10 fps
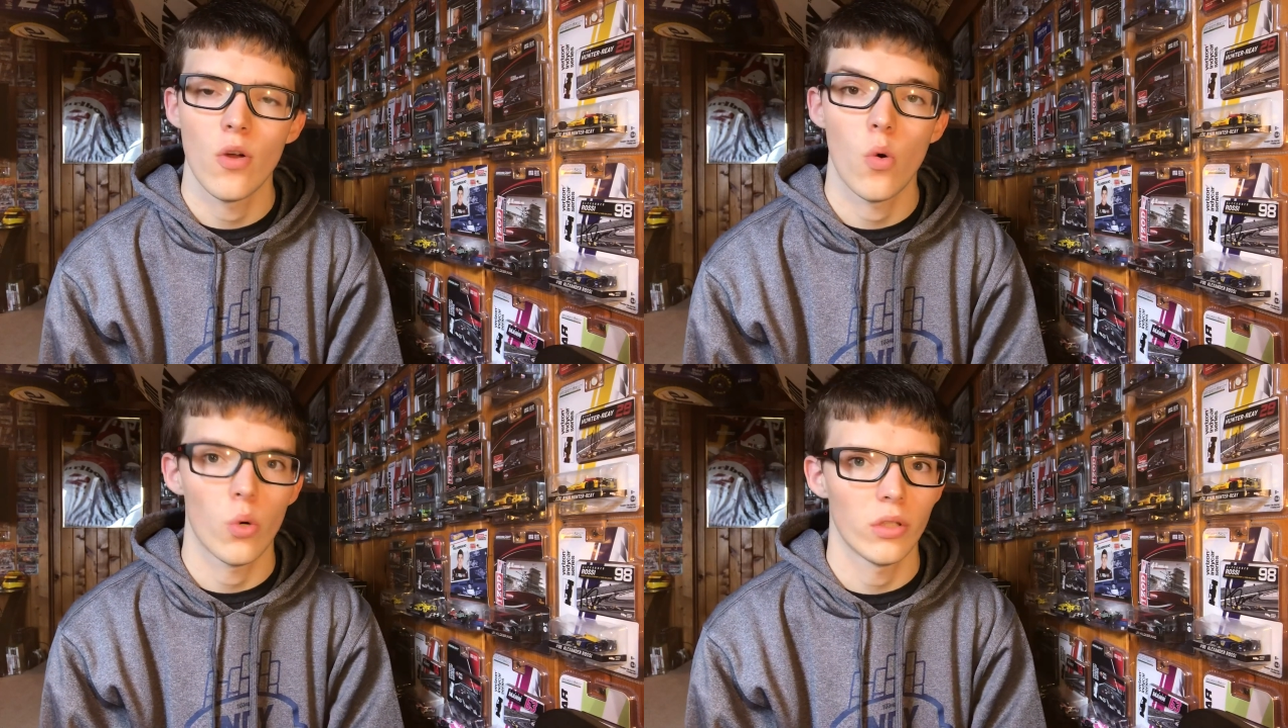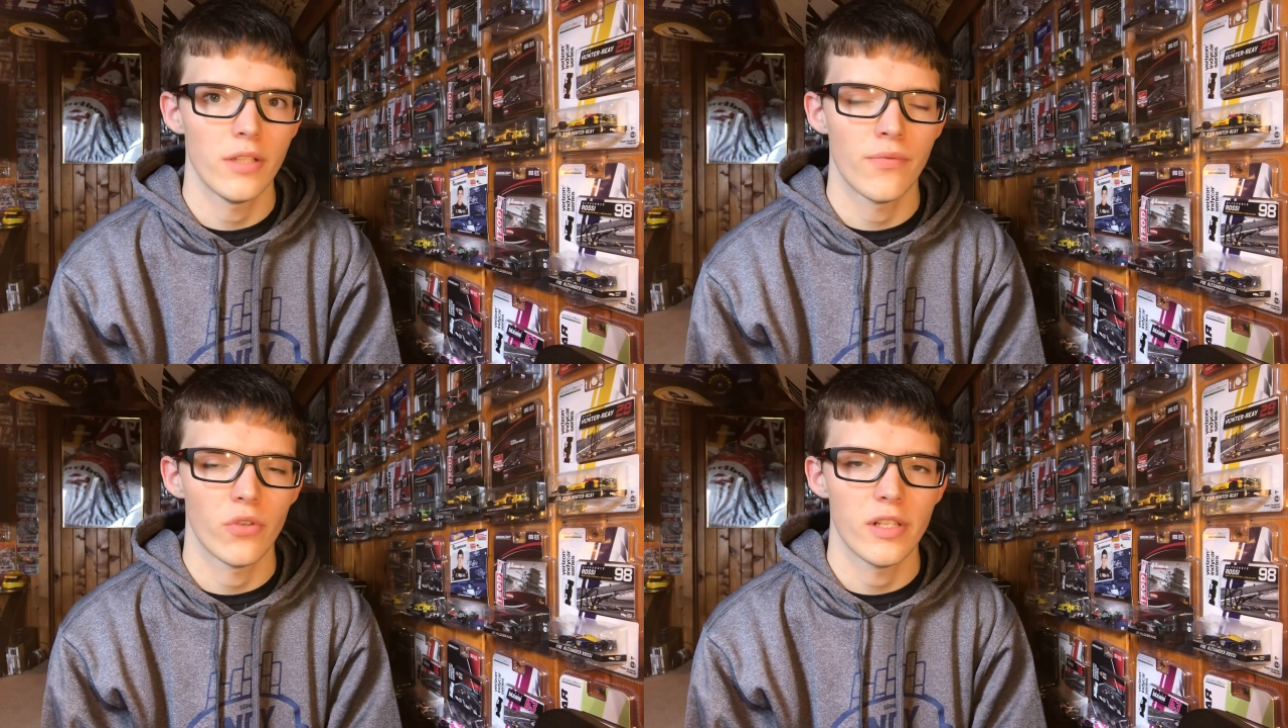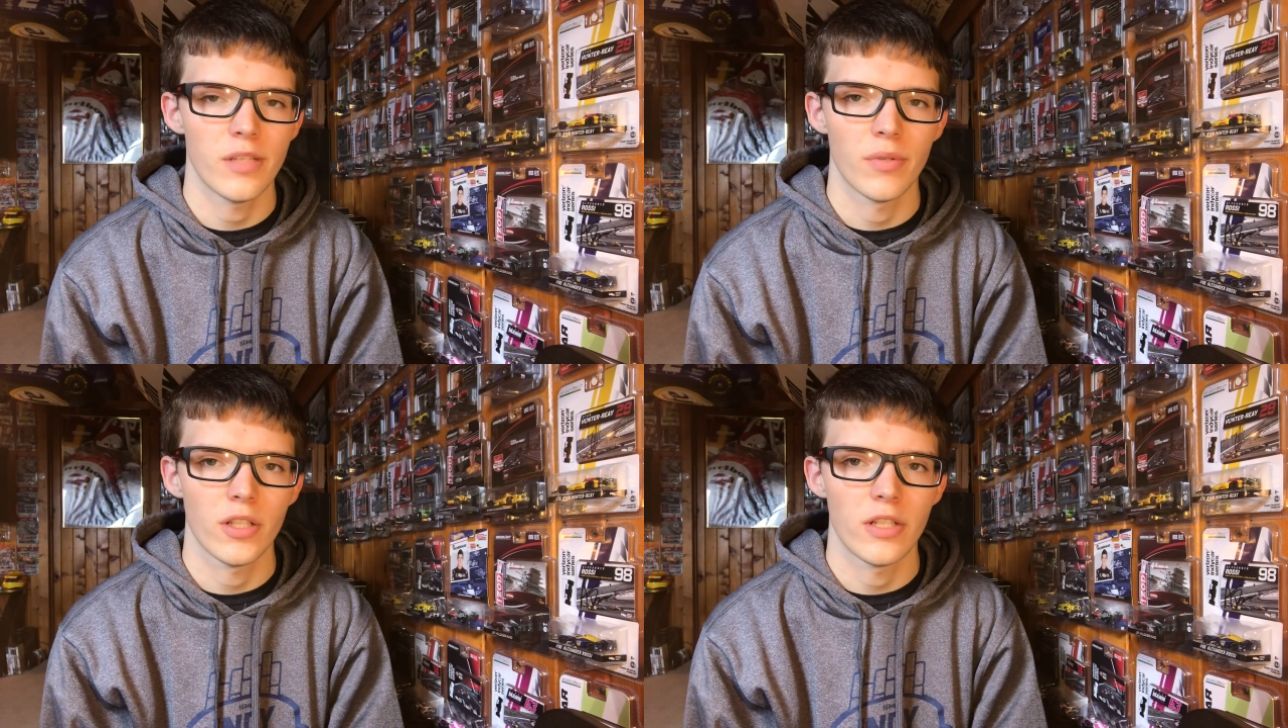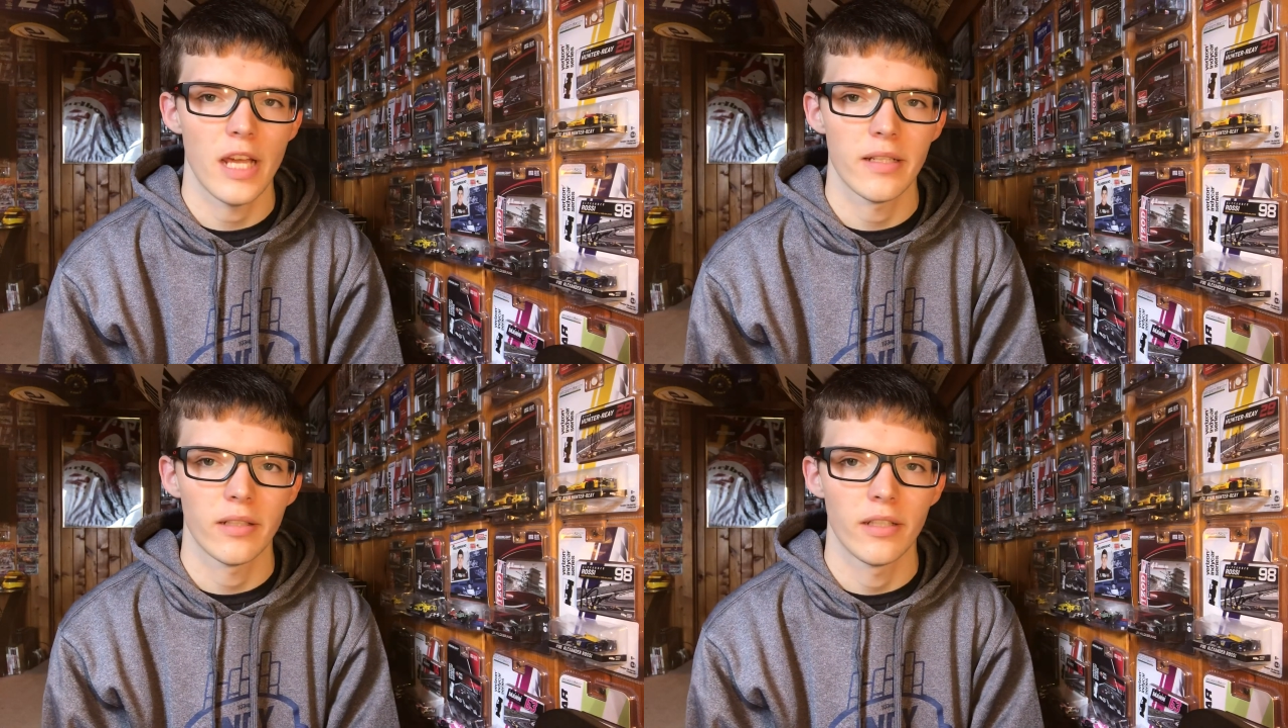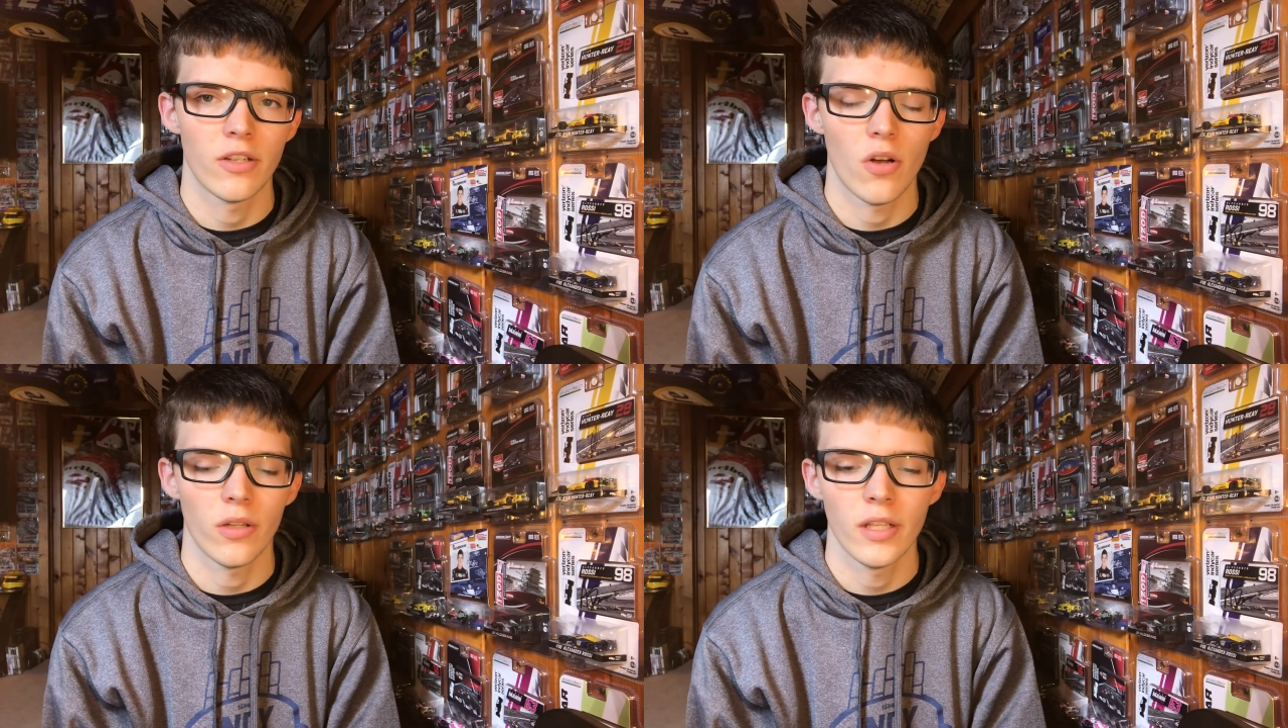or liveries what they're technically called.